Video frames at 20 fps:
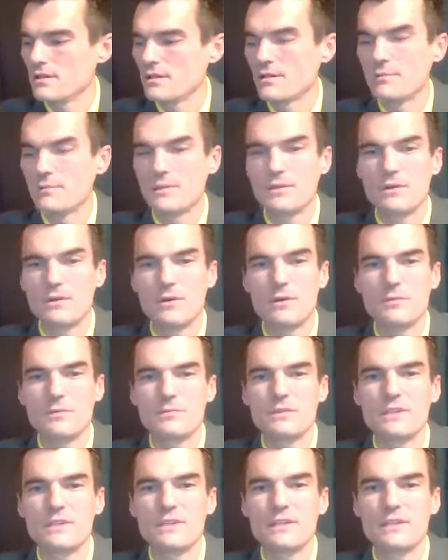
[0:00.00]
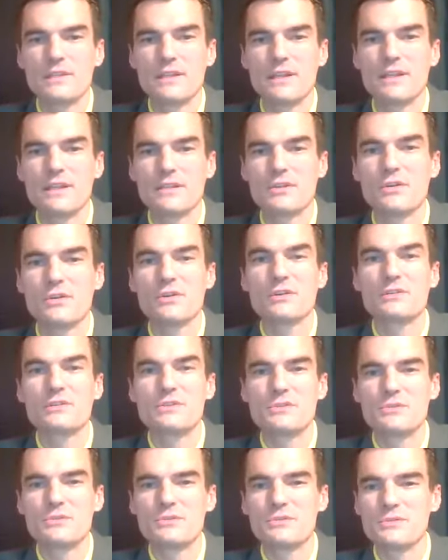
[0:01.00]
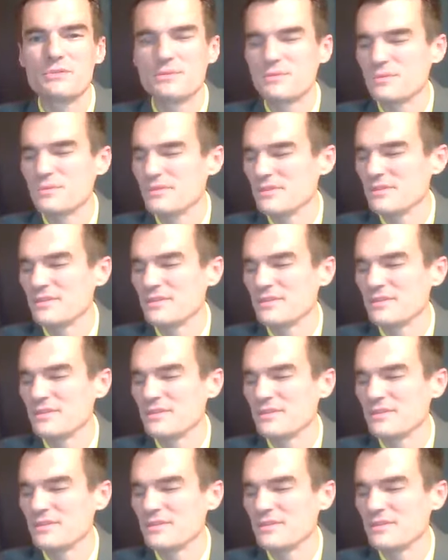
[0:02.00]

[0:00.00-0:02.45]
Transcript: going to hopefully encourage you to